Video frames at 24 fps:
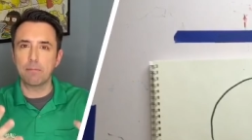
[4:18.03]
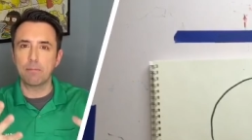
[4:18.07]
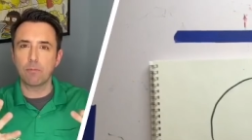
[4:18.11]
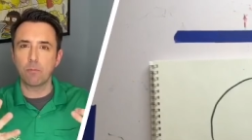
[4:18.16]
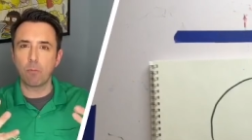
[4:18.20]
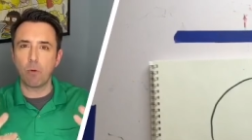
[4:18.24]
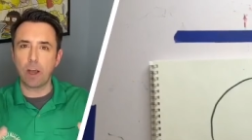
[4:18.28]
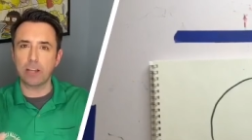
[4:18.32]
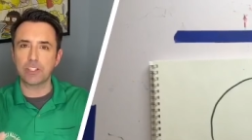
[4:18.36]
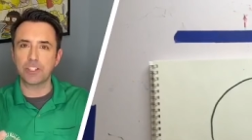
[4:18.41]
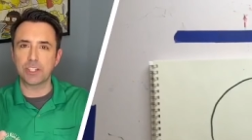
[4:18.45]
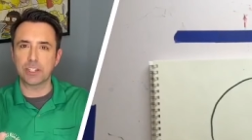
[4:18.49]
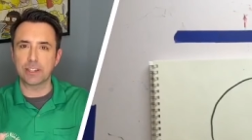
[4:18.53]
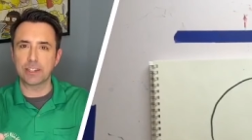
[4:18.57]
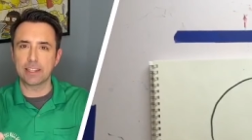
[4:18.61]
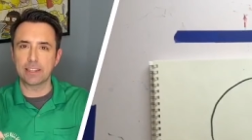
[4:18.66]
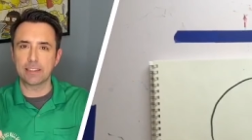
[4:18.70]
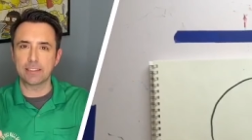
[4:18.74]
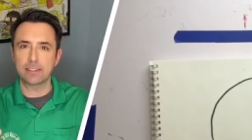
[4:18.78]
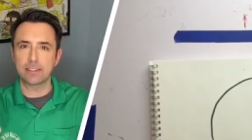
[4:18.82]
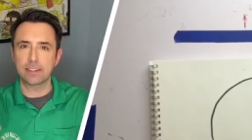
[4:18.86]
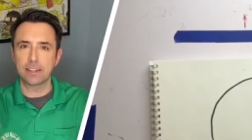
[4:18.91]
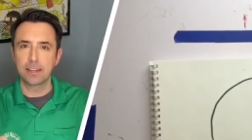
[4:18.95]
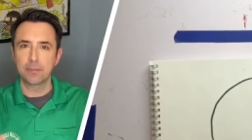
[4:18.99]
watching
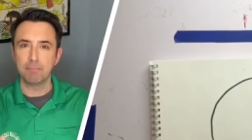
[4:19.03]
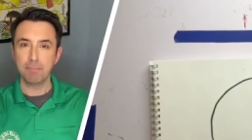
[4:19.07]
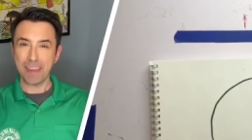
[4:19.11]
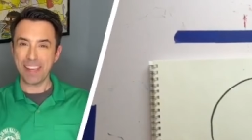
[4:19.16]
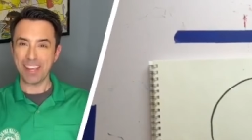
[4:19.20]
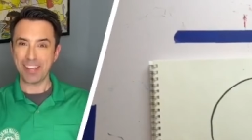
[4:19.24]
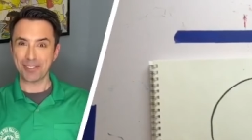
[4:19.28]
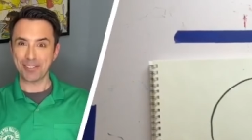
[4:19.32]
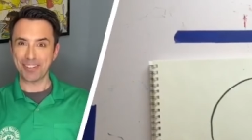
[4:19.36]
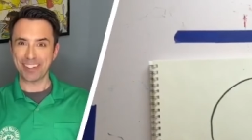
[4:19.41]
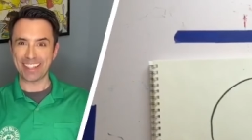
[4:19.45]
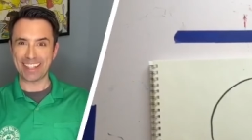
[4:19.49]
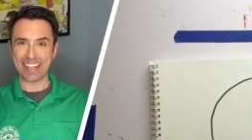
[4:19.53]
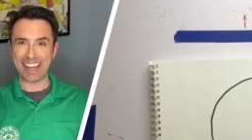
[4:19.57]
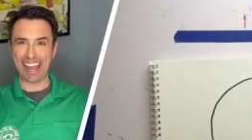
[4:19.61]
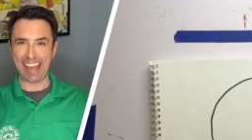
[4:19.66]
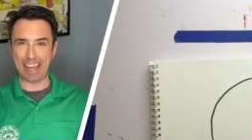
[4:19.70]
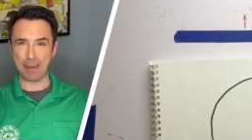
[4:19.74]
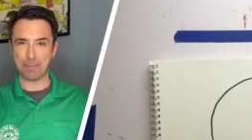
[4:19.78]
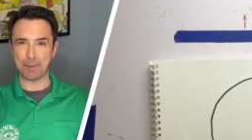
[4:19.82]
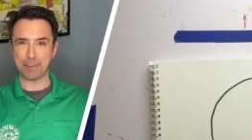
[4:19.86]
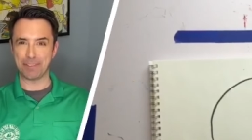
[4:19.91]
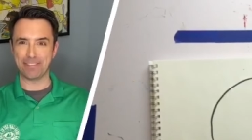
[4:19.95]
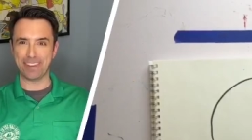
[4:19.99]
this make a really
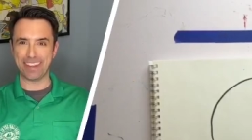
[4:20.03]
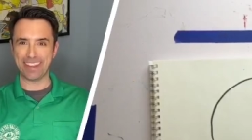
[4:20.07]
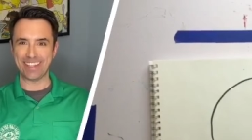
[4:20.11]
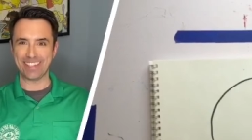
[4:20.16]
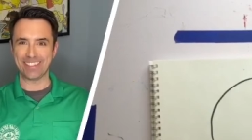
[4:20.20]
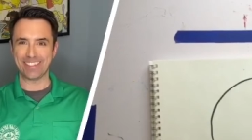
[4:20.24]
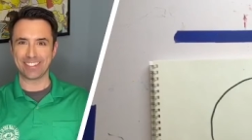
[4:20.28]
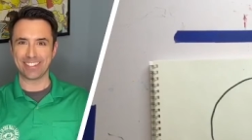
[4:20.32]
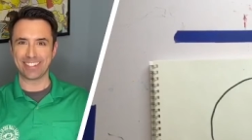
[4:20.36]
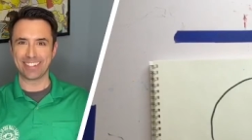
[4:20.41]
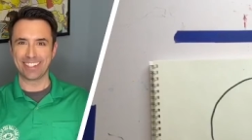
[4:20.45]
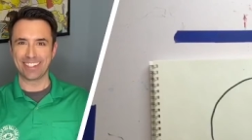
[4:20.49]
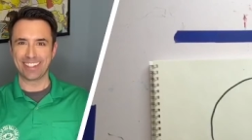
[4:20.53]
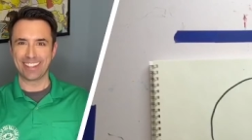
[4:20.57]
happy face